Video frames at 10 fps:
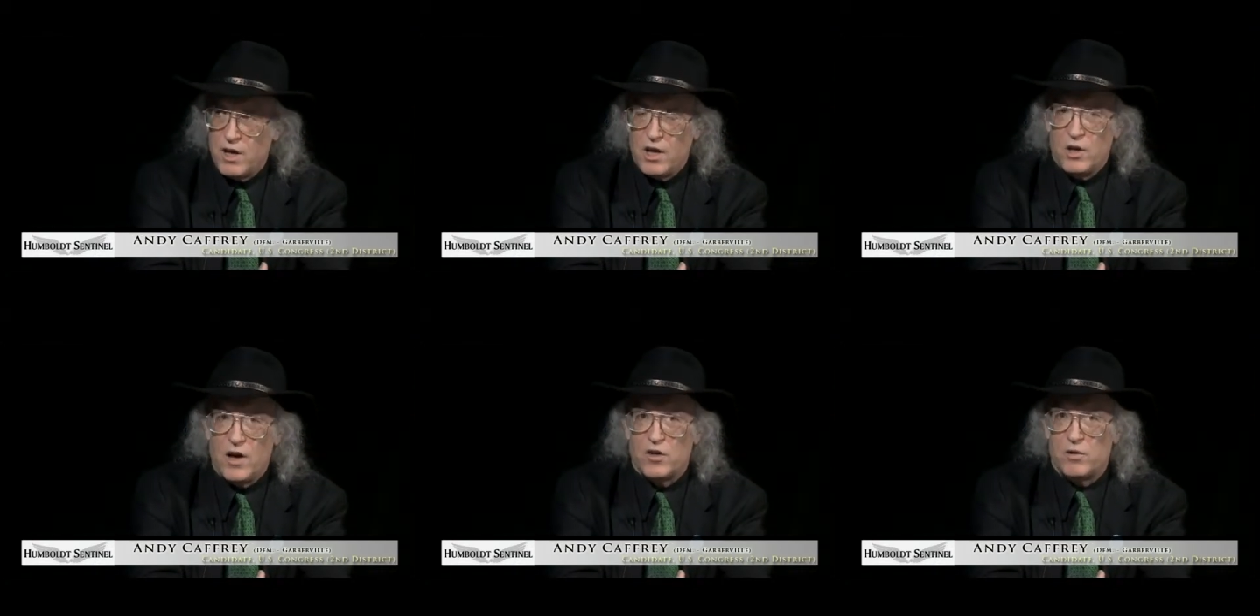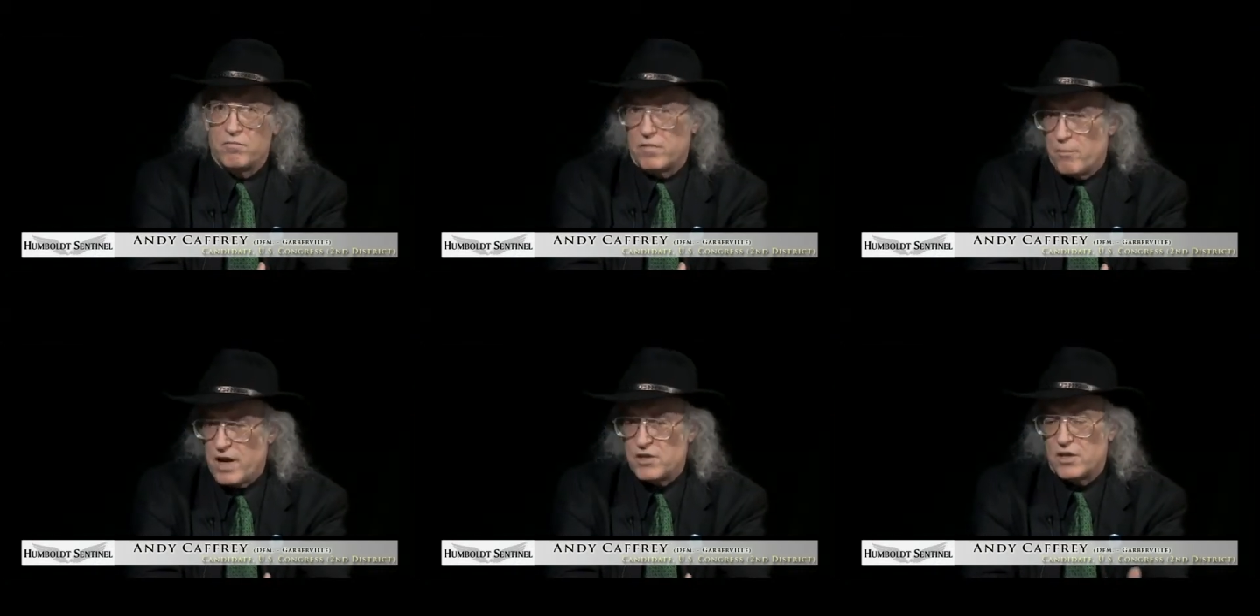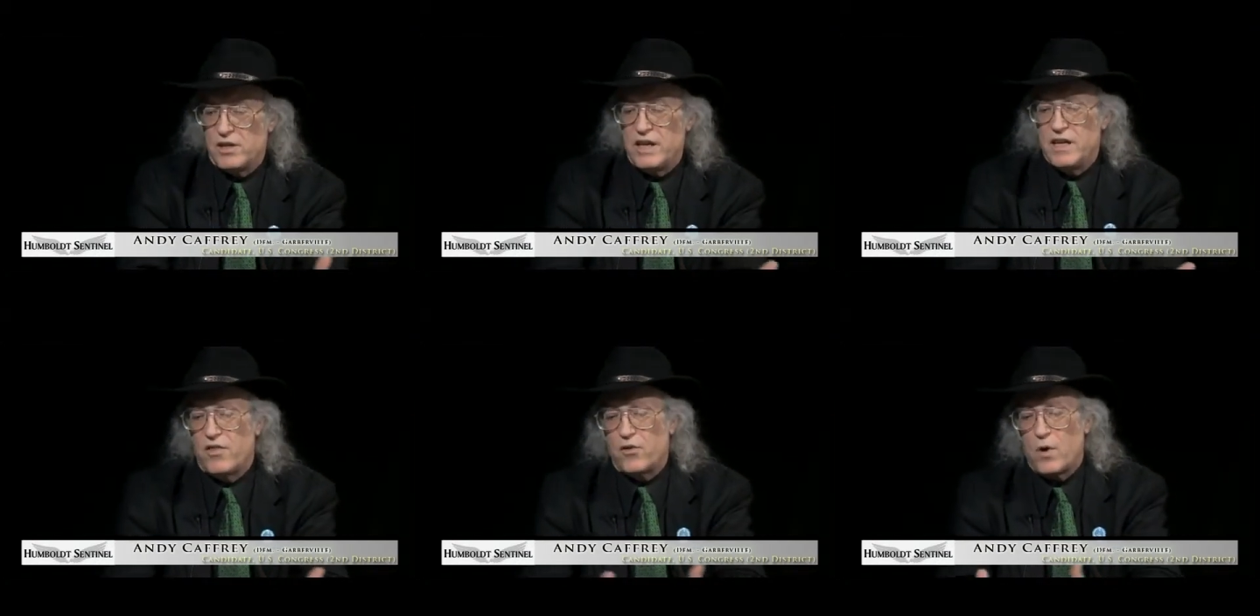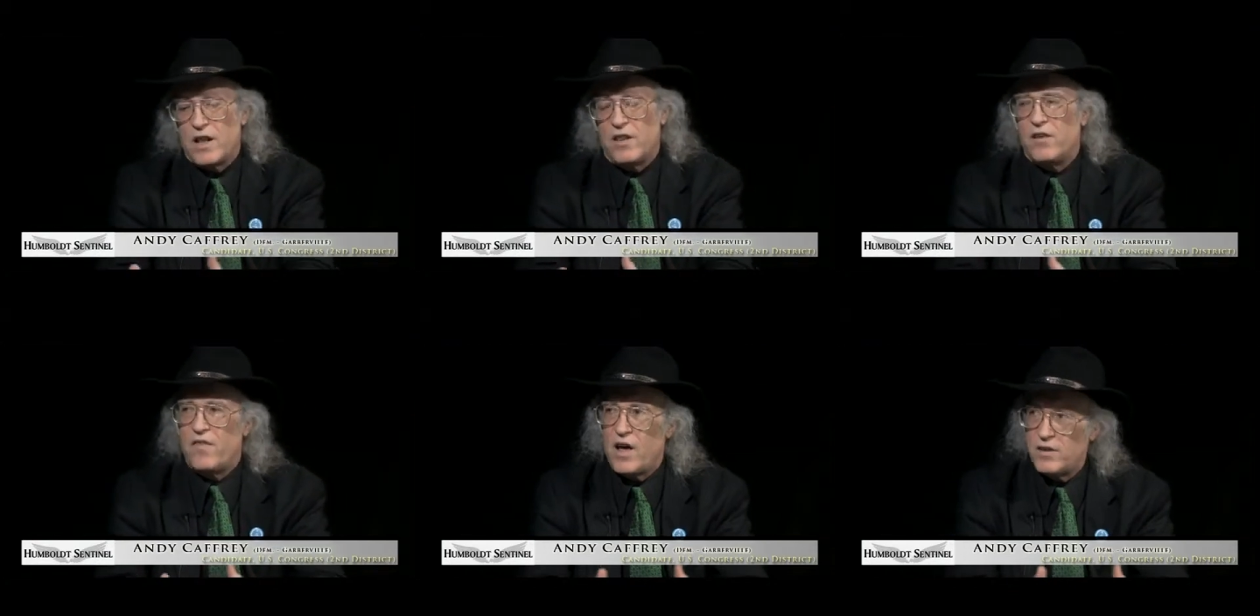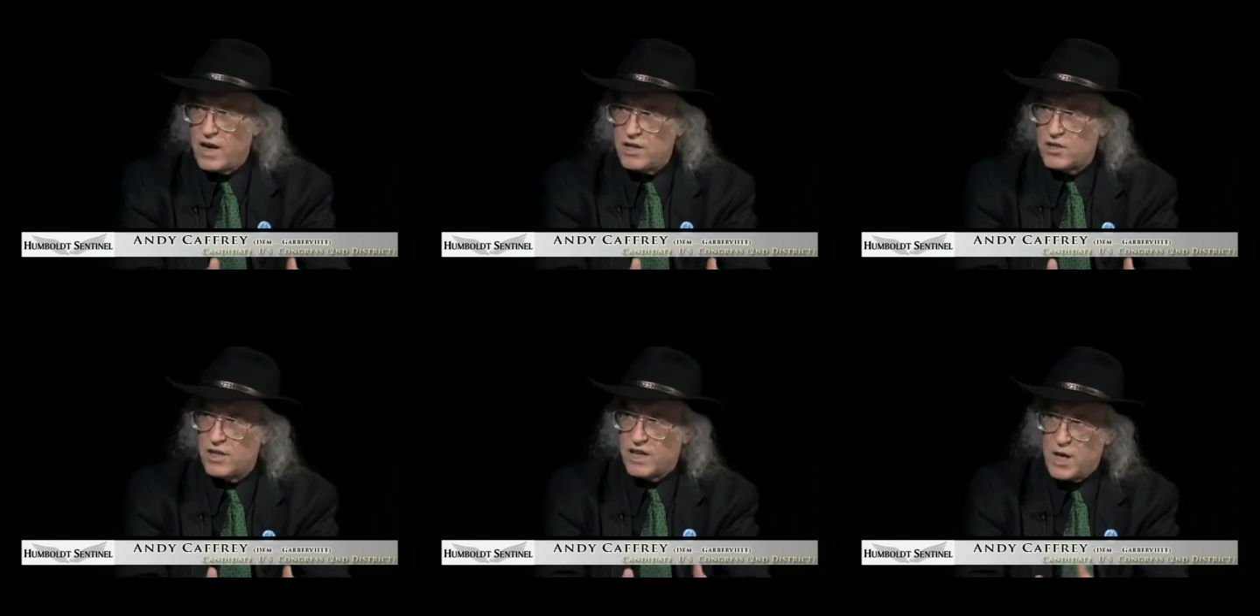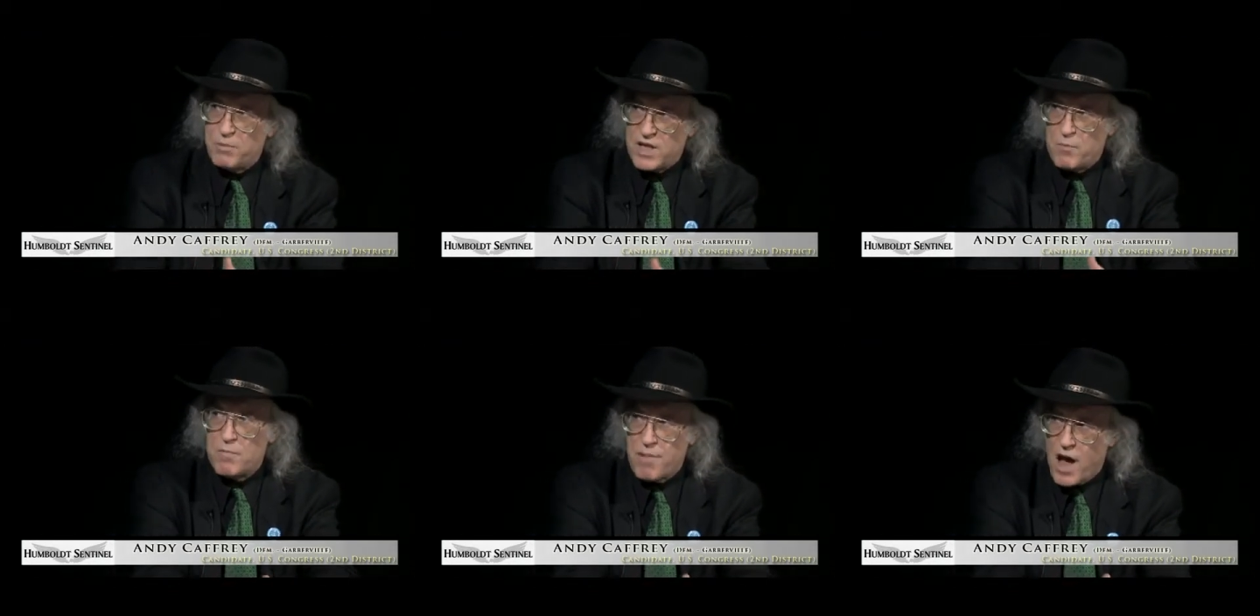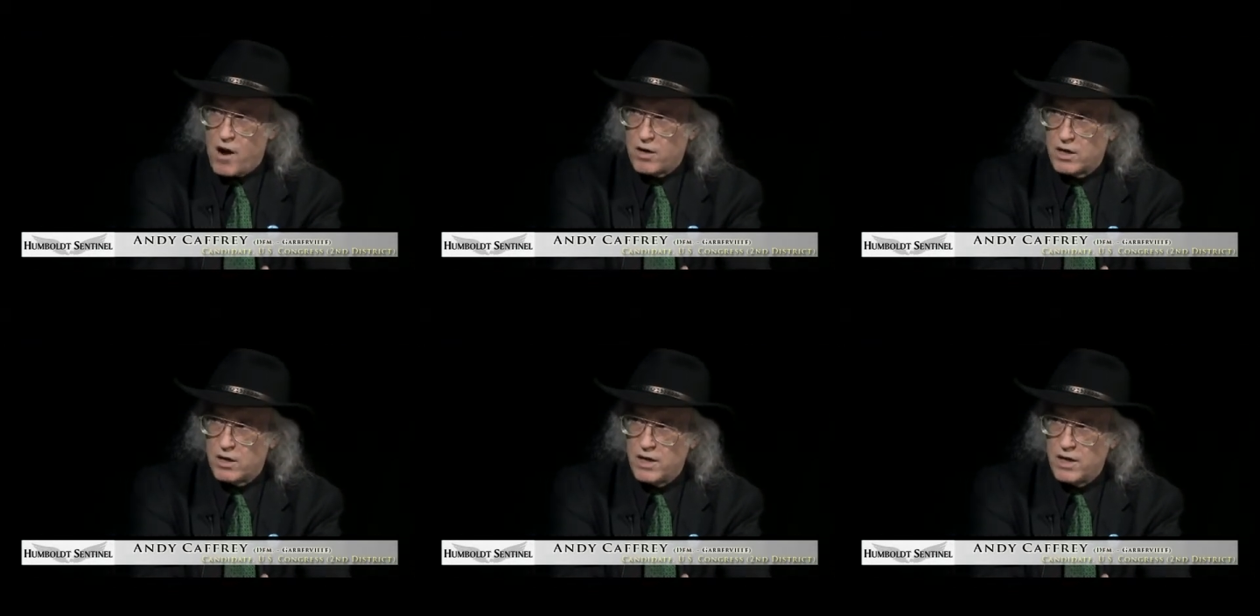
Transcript: You have to basically threaten the foundation that keeps them in power.